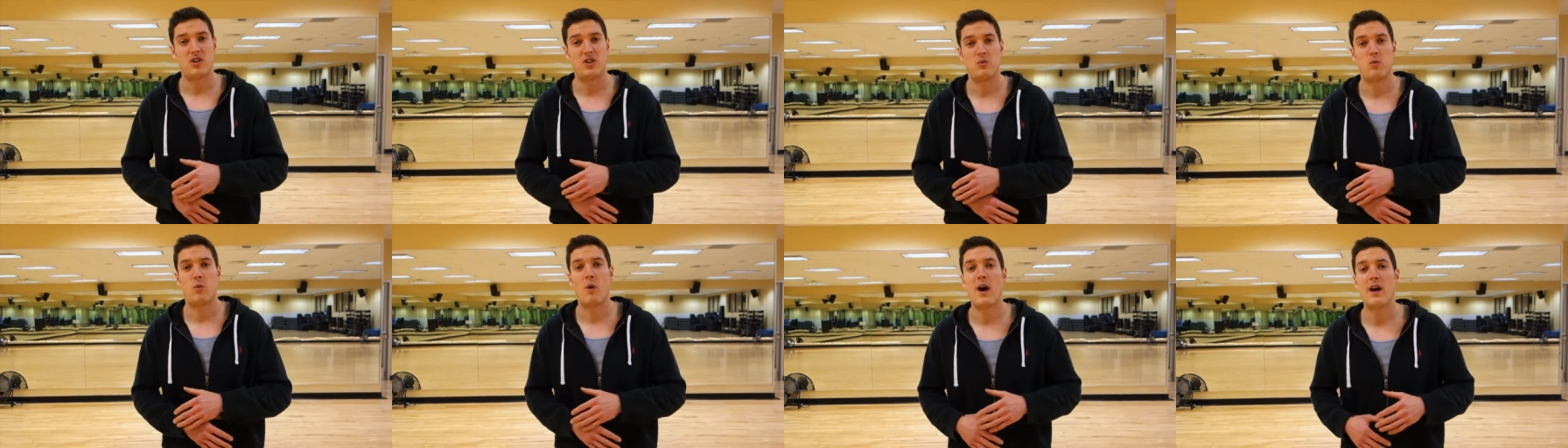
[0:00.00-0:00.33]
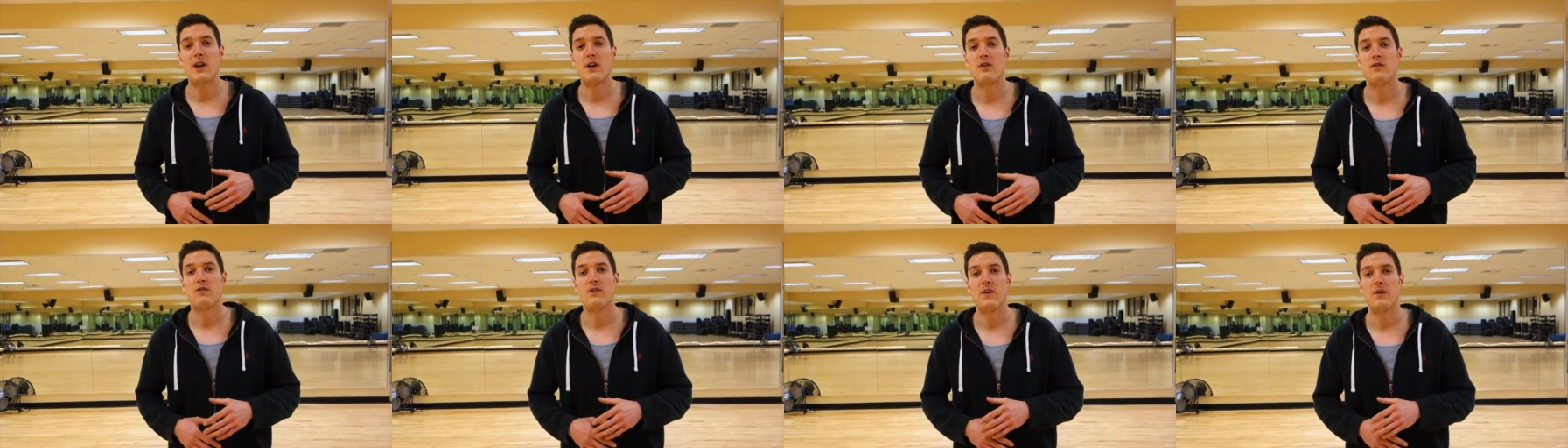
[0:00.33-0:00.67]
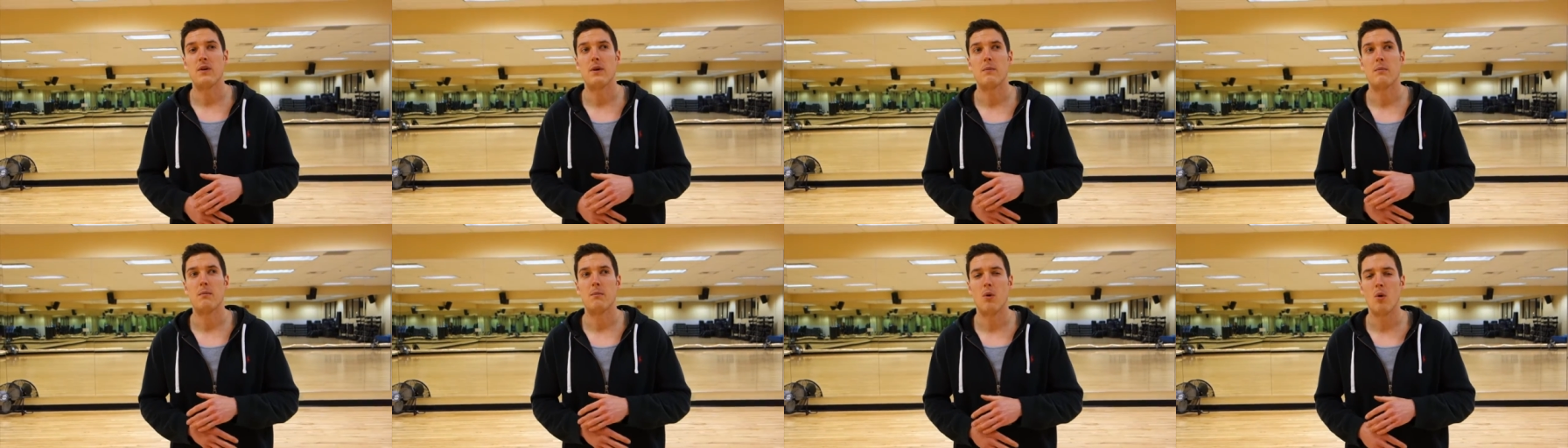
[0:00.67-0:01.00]
is why you'll feel
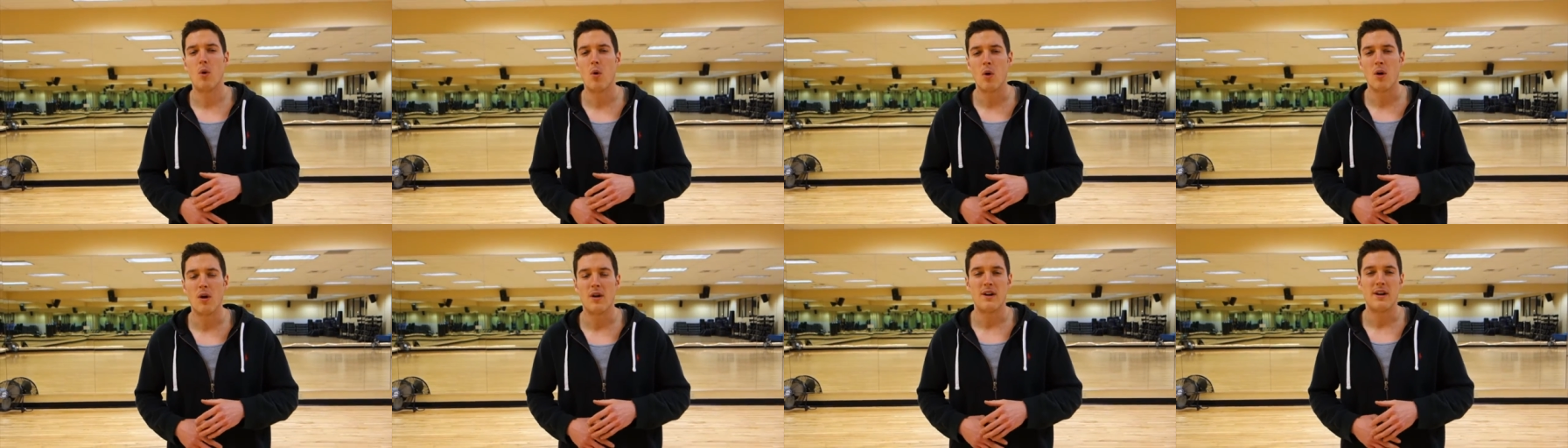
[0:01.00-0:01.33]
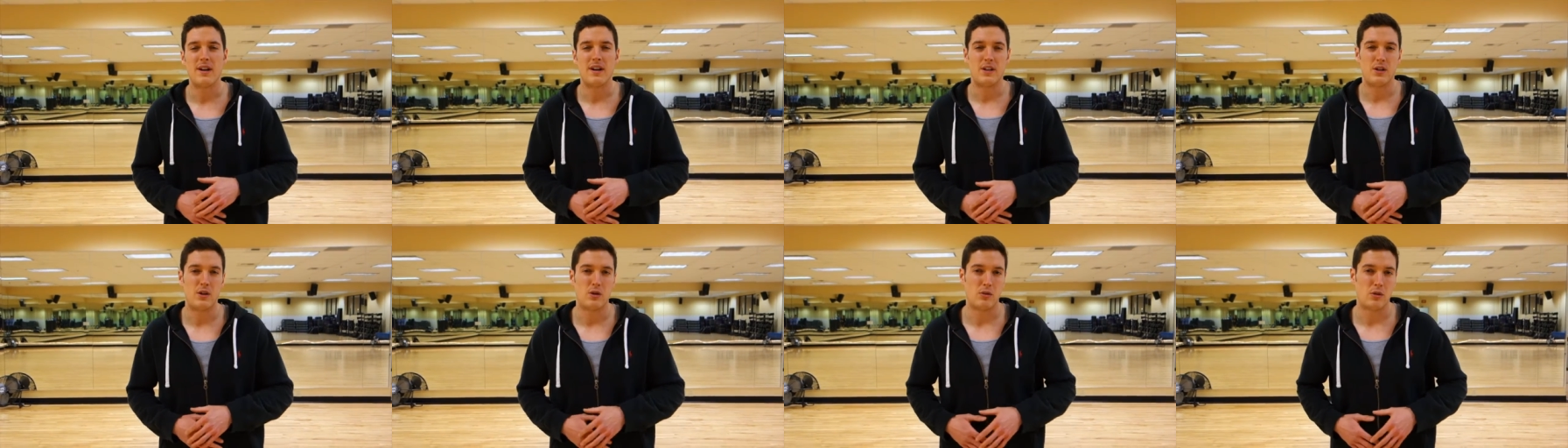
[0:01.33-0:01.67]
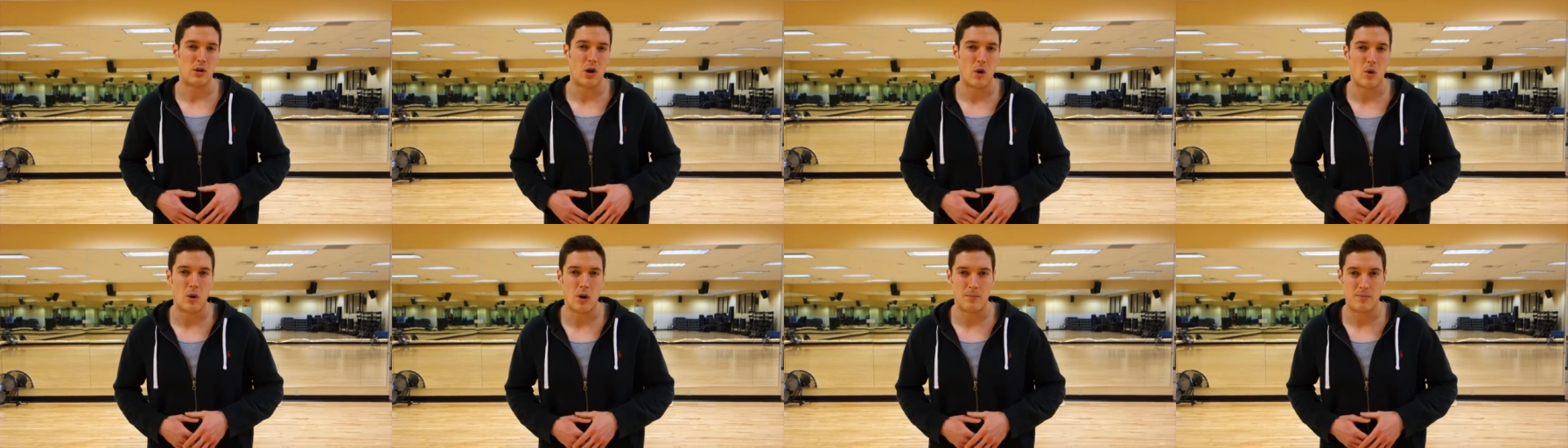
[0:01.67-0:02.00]
it more in your
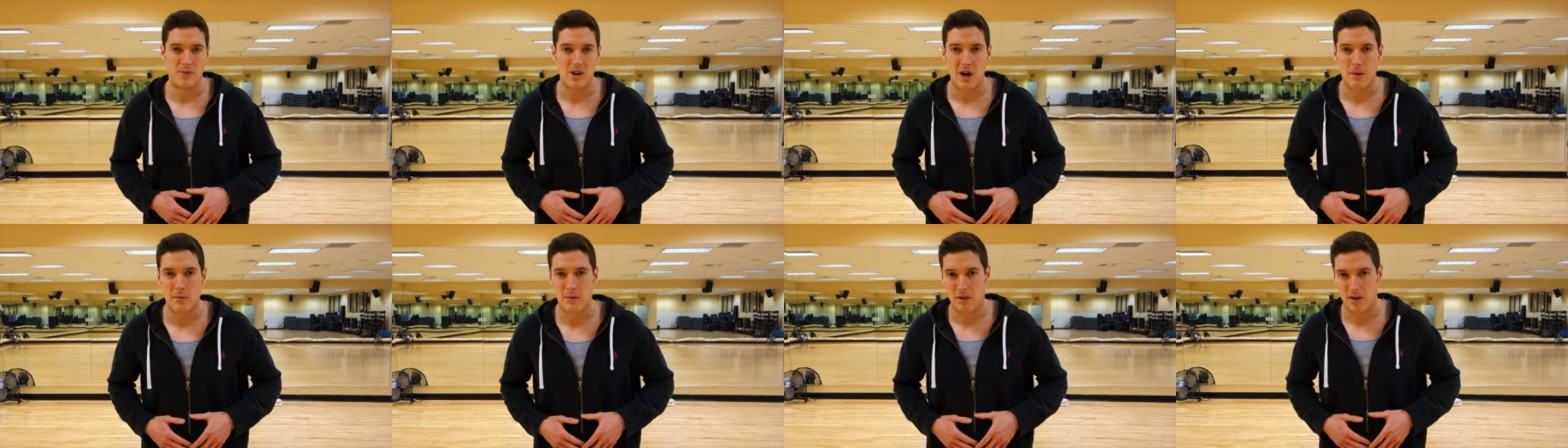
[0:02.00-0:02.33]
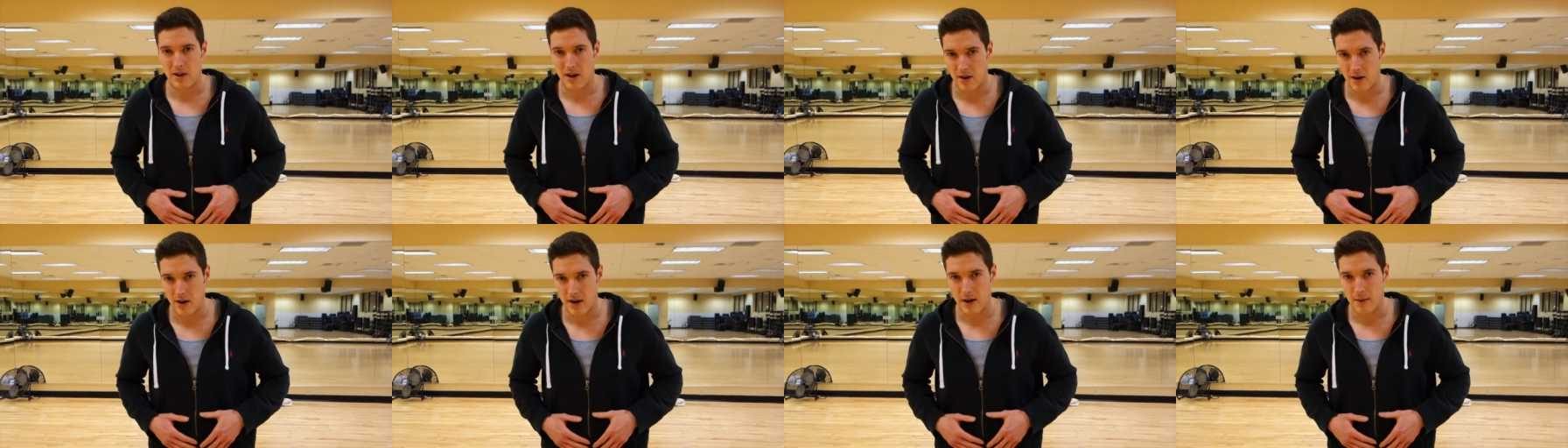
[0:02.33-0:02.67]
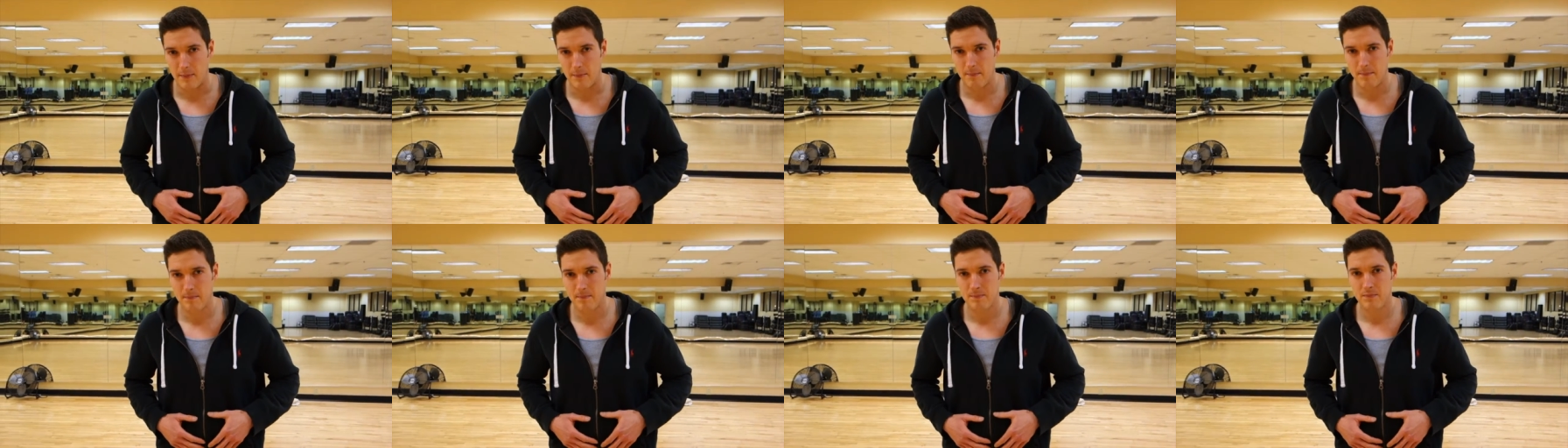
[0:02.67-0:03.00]
lower abdominal area.